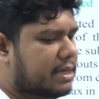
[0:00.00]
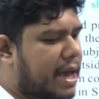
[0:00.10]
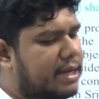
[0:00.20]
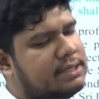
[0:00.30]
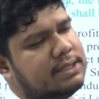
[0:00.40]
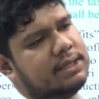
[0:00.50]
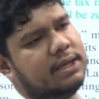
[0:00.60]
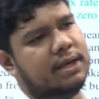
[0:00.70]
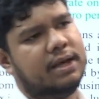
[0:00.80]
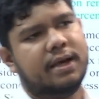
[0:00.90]
tax
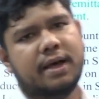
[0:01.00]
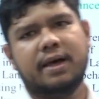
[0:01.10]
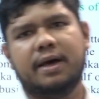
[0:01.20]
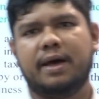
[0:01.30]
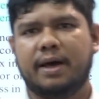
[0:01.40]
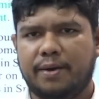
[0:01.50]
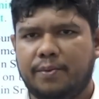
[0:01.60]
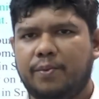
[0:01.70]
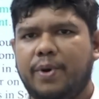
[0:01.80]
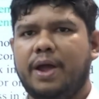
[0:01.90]

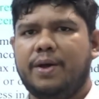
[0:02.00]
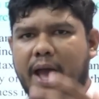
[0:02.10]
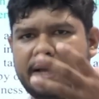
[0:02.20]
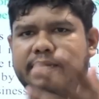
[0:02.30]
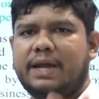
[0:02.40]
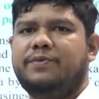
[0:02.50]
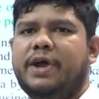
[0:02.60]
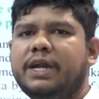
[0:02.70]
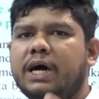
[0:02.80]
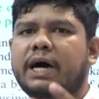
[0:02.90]
as and
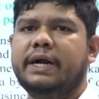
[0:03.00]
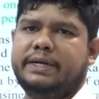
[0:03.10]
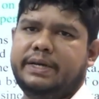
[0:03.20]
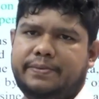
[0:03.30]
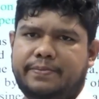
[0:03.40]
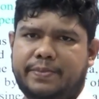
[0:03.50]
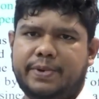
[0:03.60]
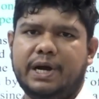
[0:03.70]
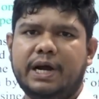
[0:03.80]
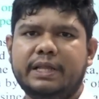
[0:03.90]
when
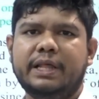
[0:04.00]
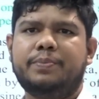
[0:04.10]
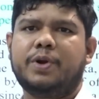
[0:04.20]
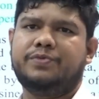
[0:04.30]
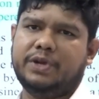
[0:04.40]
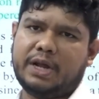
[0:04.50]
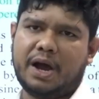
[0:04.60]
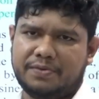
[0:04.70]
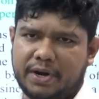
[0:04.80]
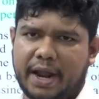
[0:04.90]
earned the profit
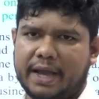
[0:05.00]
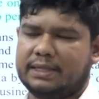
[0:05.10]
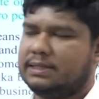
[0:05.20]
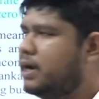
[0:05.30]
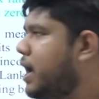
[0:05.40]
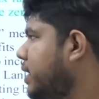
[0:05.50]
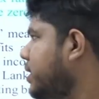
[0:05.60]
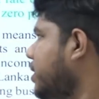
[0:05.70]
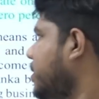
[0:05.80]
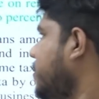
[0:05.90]
after tax, right?